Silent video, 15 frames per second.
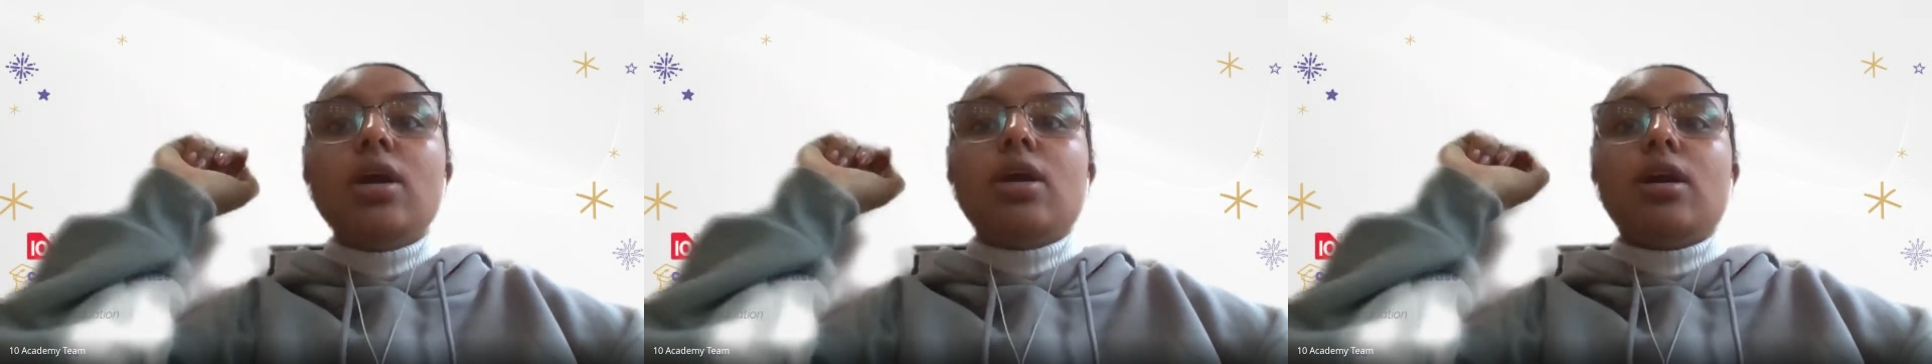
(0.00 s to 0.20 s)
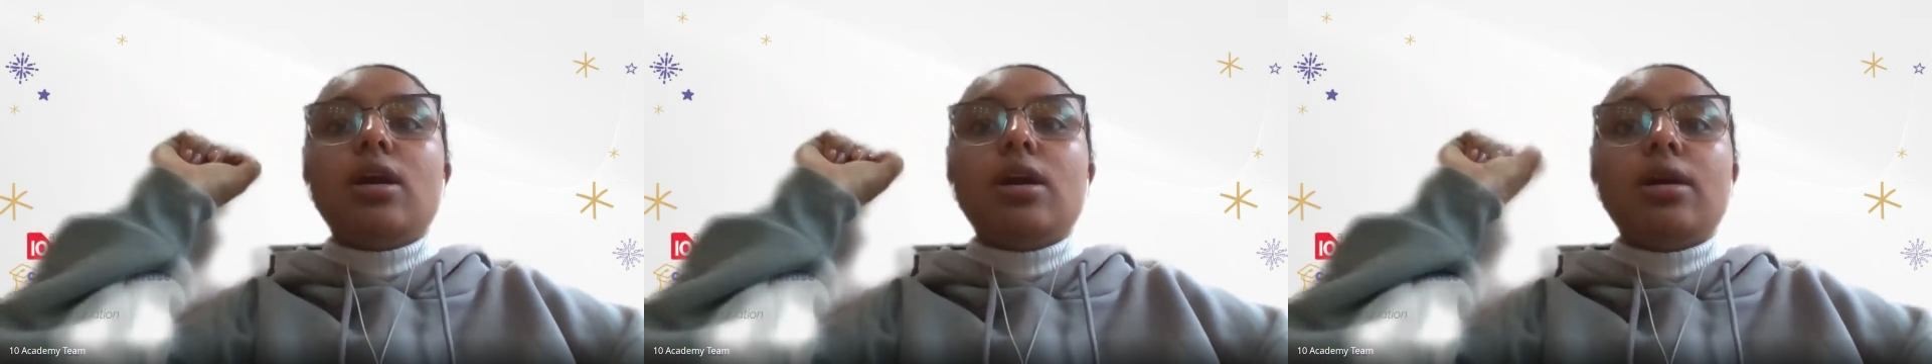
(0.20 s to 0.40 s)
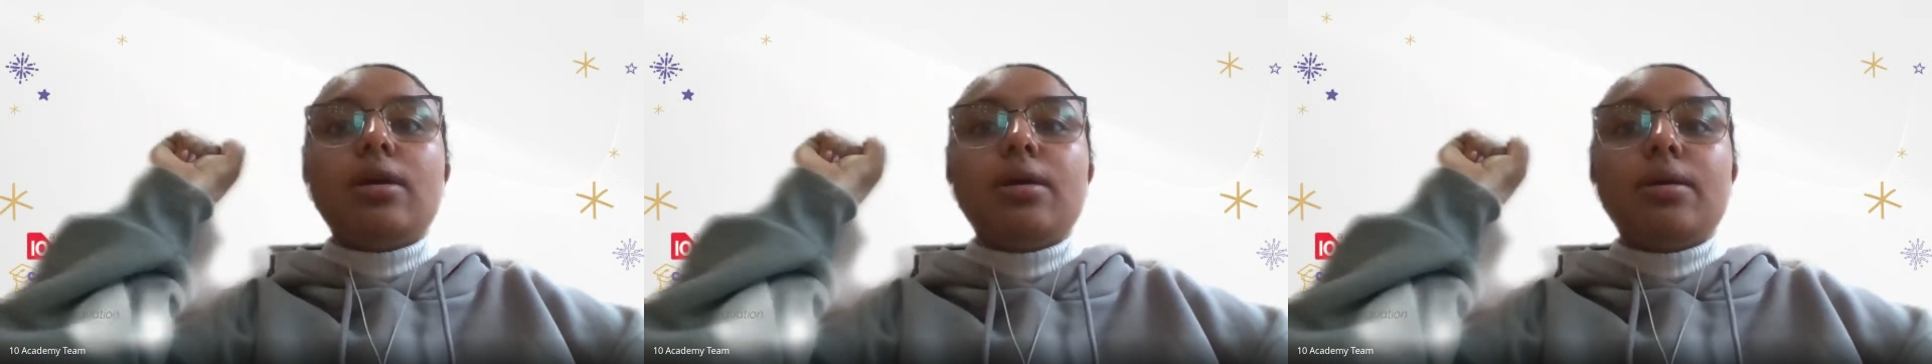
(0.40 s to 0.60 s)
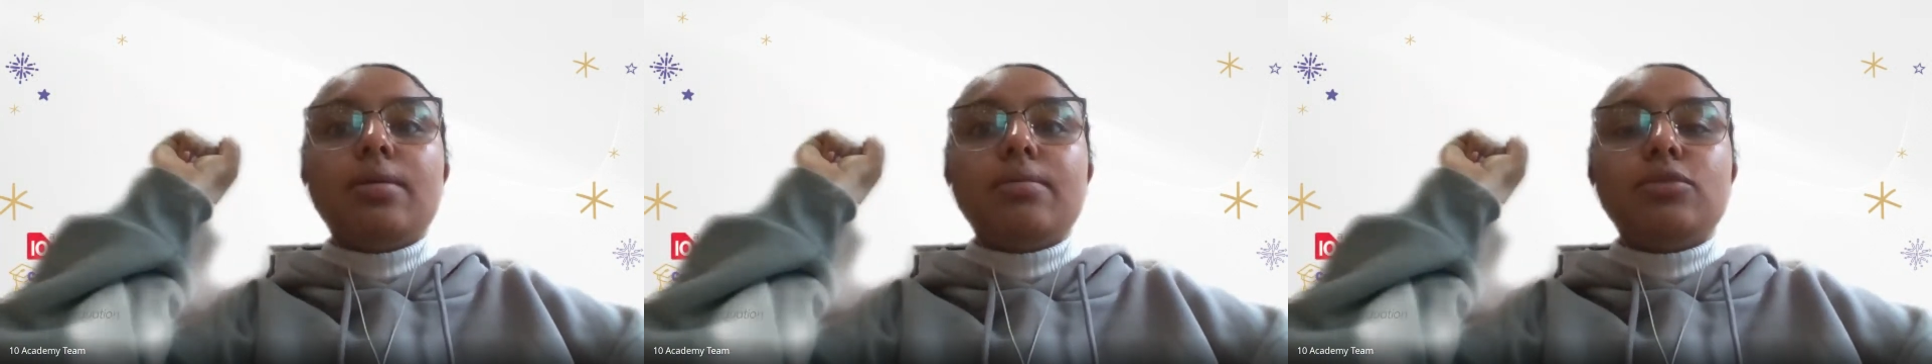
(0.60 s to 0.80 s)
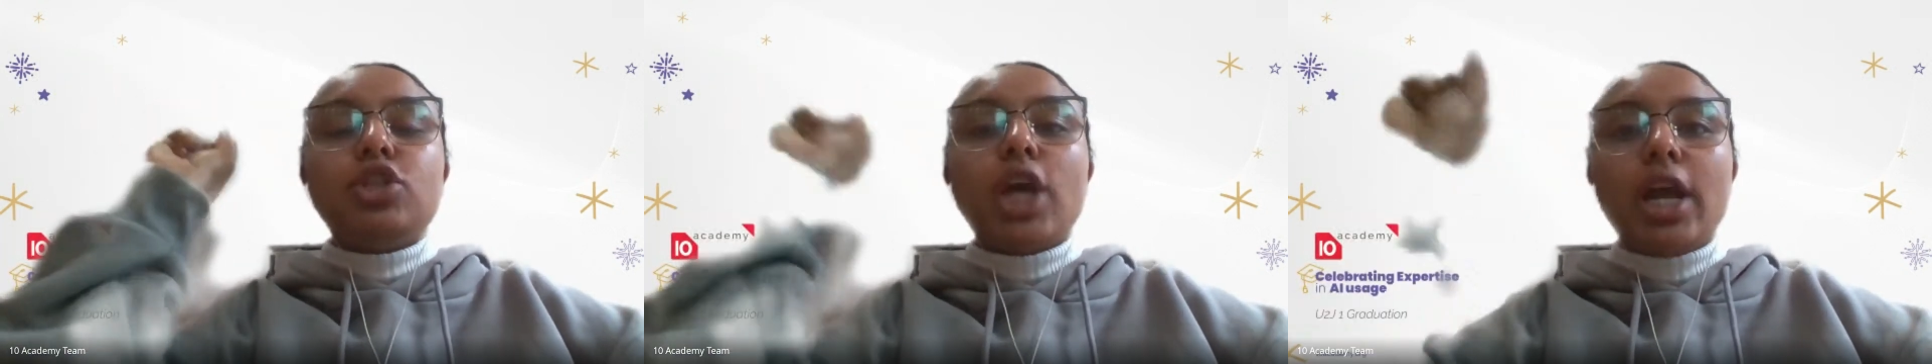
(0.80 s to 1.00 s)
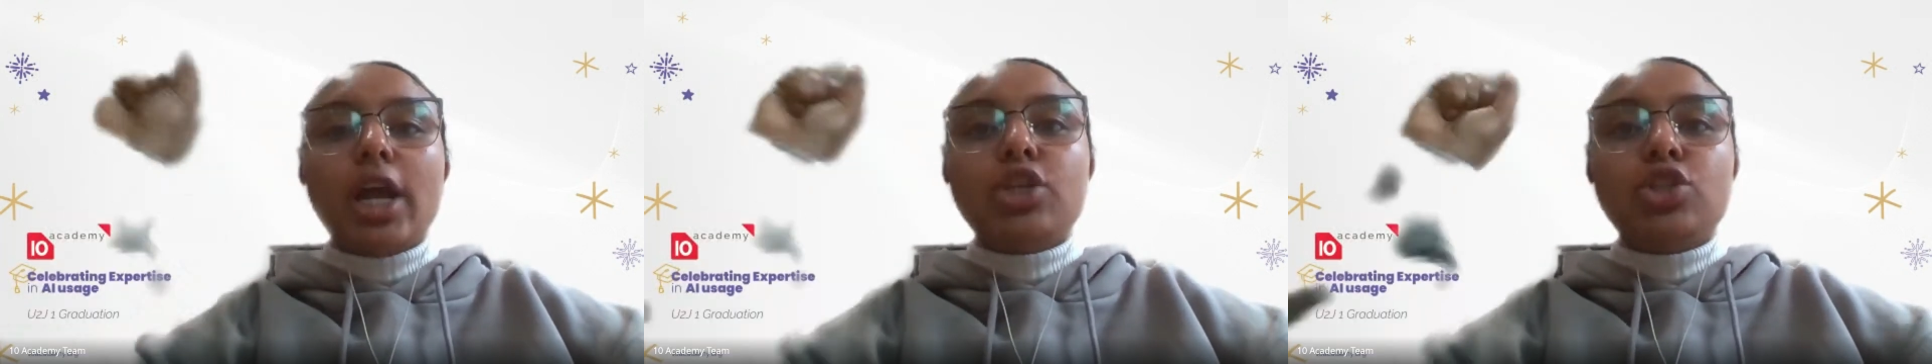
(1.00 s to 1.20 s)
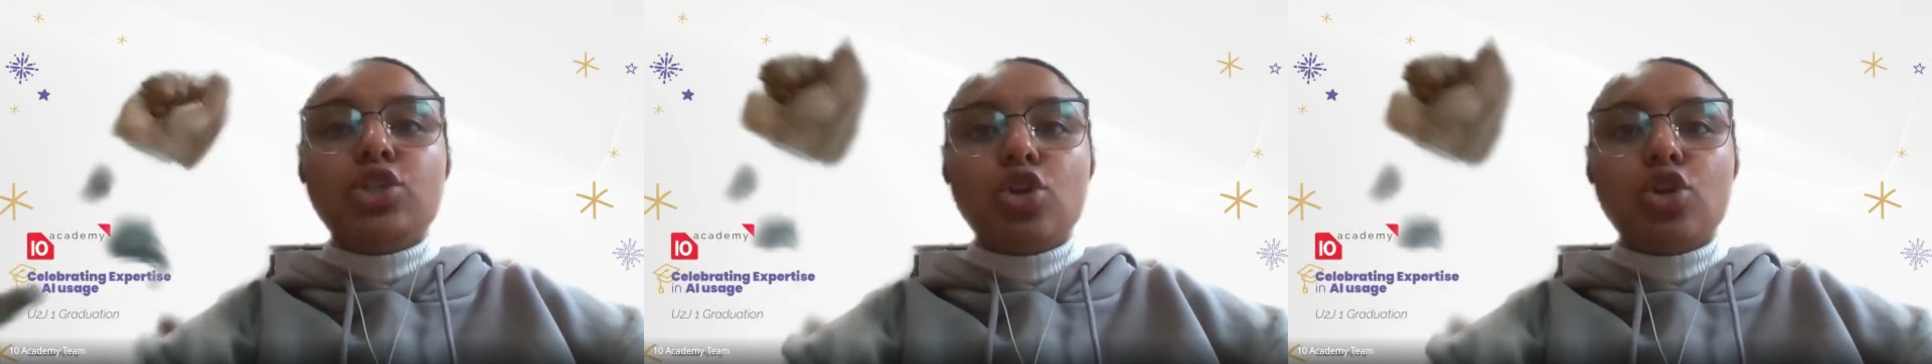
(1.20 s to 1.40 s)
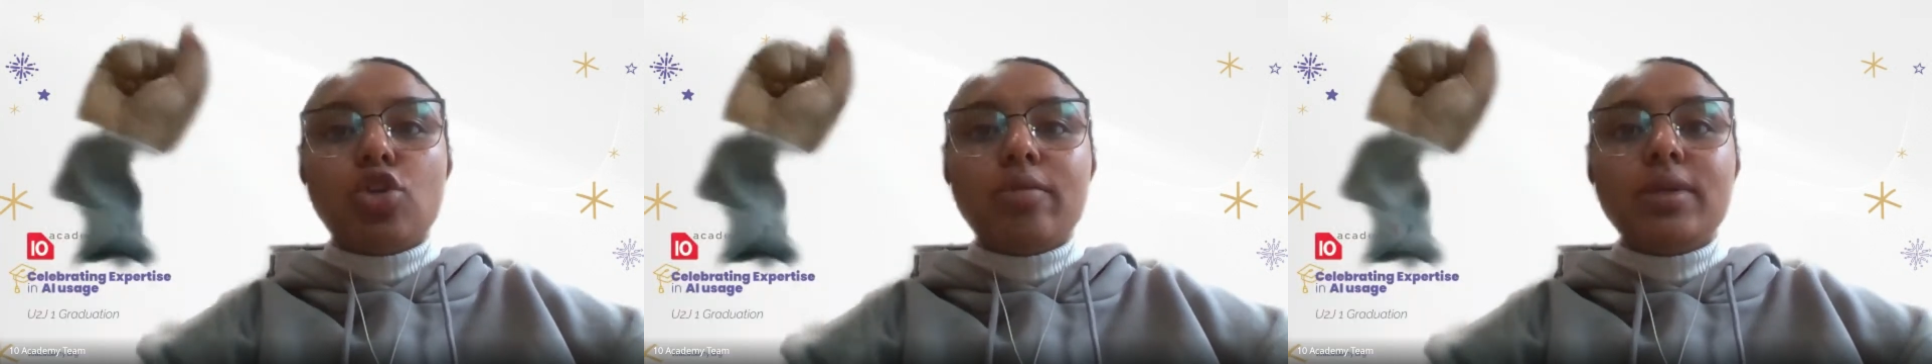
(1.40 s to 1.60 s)
um, challenge
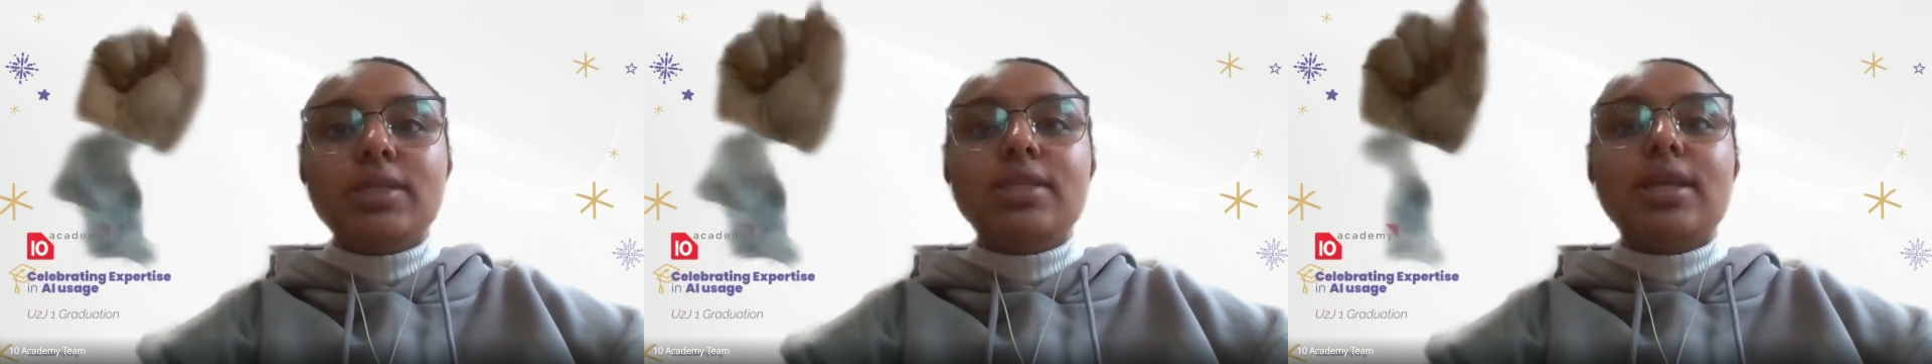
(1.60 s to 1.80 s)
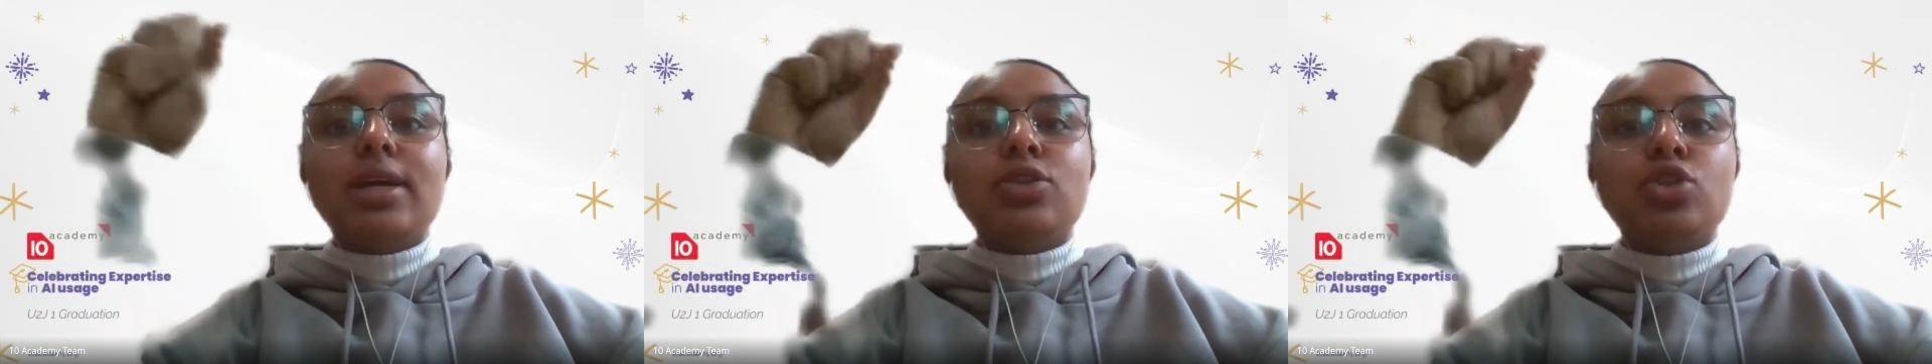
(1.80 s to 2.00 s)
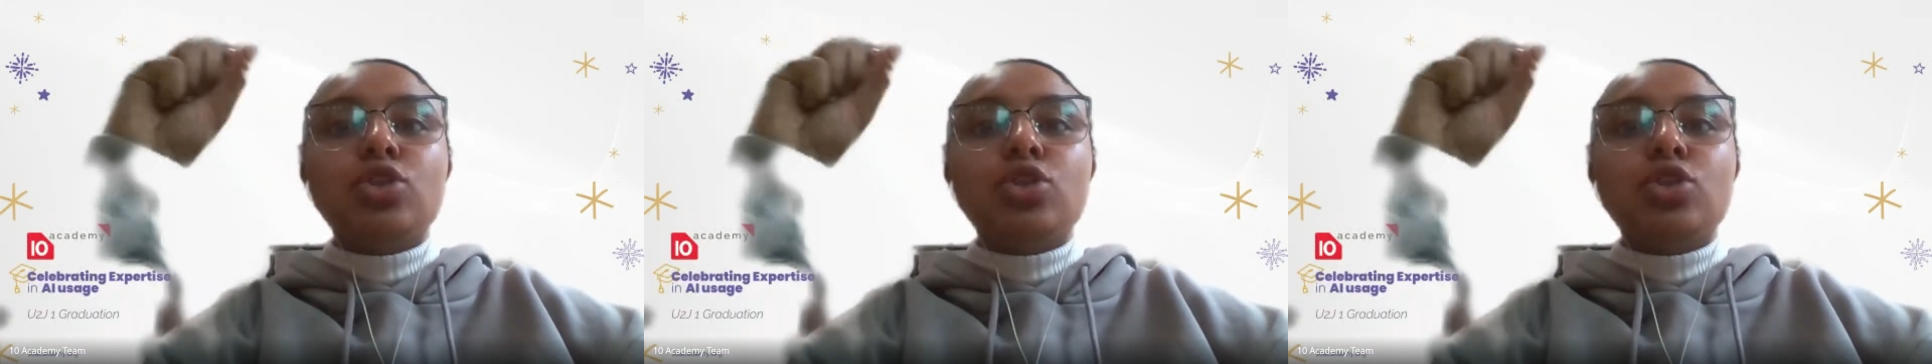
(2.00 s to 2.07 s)
documents that